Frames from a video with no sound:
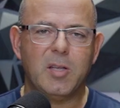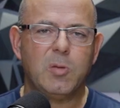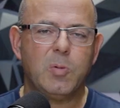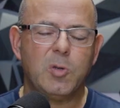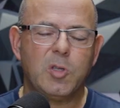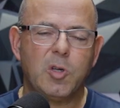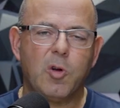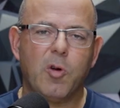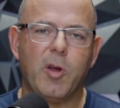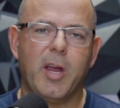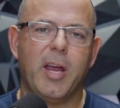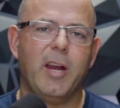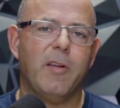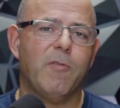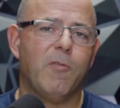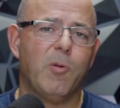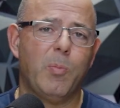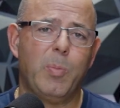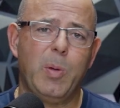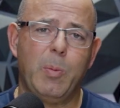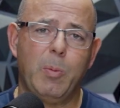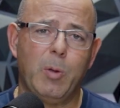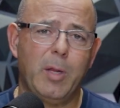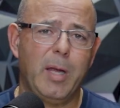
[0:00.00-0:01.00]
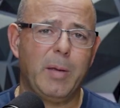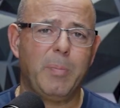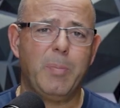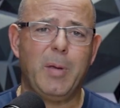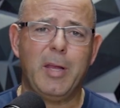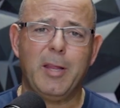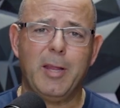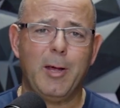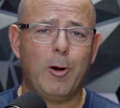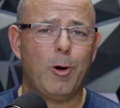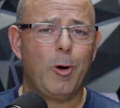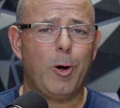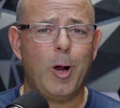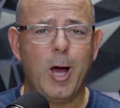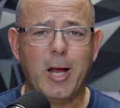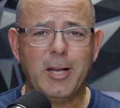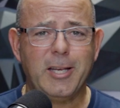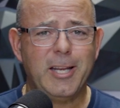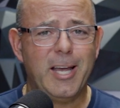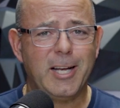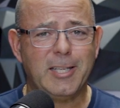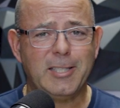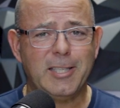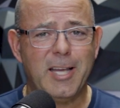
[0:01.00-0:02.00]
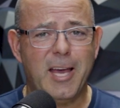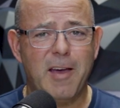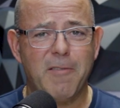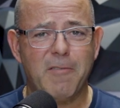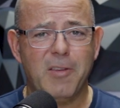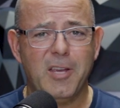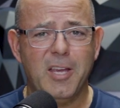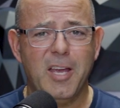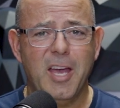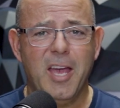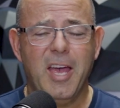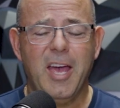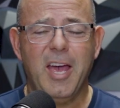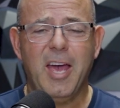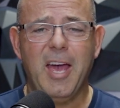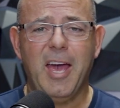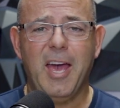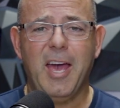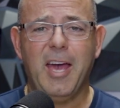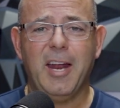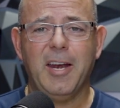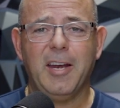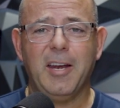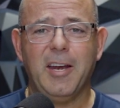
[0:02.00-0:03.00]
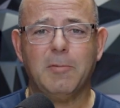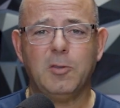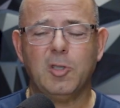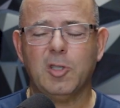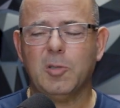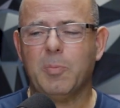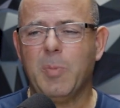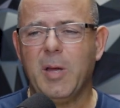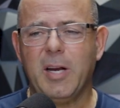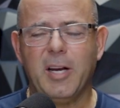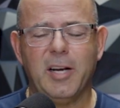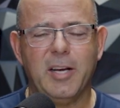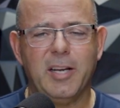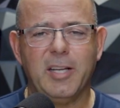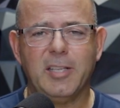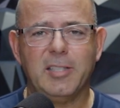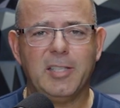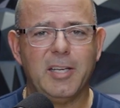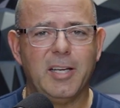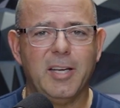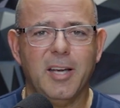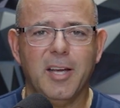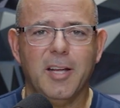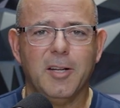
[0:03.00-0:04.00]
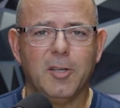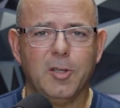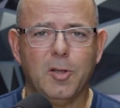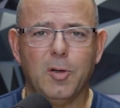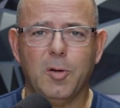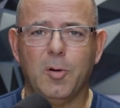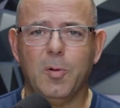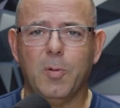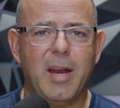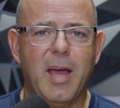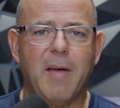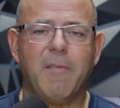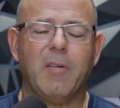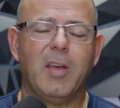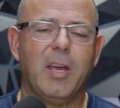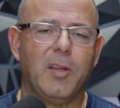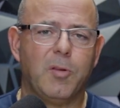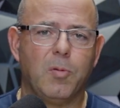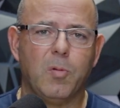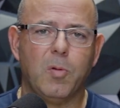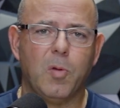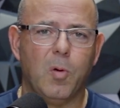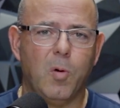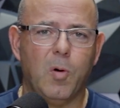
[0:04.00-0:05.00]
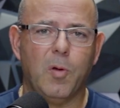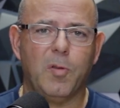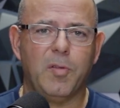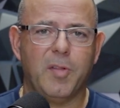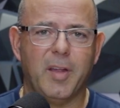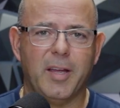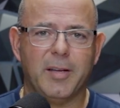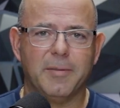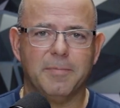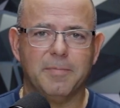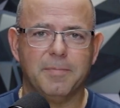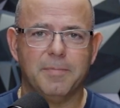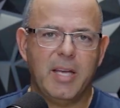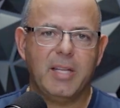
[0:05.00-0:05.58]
This was created for people like me that are not tech savvy and just made it easy to navigate through the whole thing.